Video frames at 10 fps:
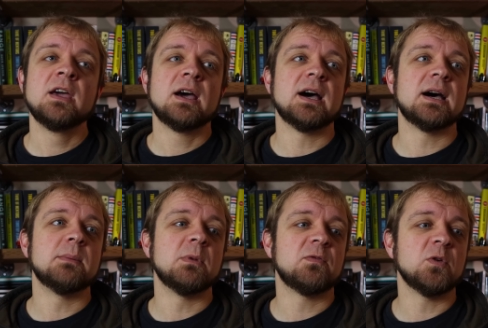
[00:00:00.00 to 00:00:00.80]

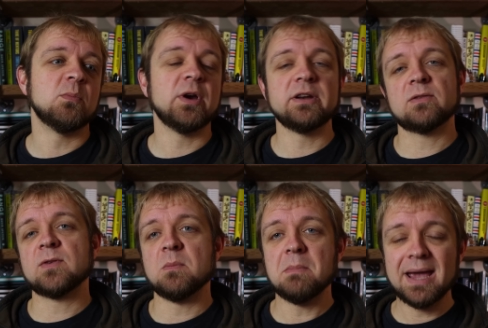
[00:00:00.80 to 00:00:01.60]
um full brightness for
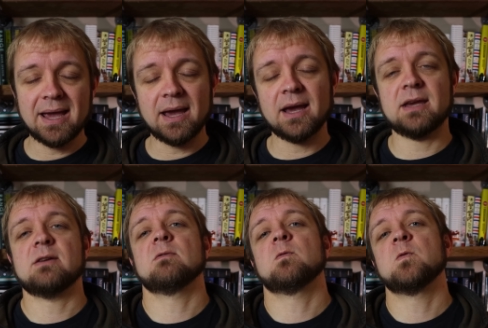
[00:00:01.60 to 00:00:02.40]
your Mac,
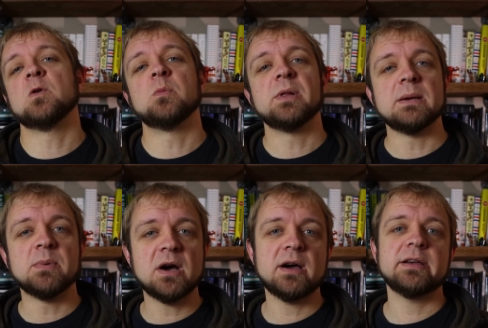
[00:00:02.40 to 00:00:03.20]
full play
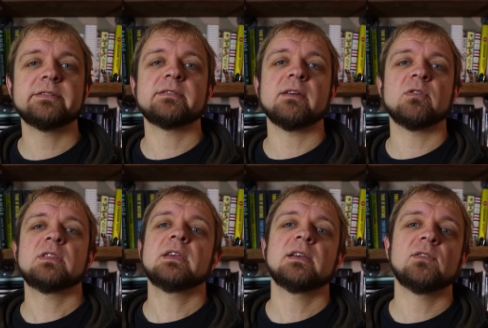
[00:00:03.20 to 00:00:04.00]
pause,
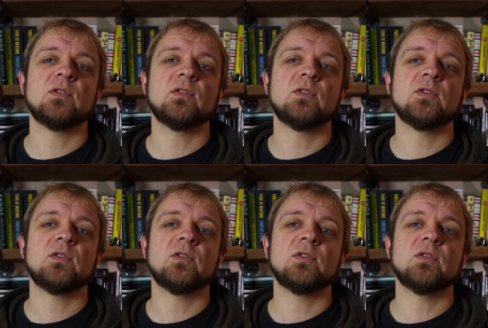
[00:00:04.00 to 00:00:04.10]
everything's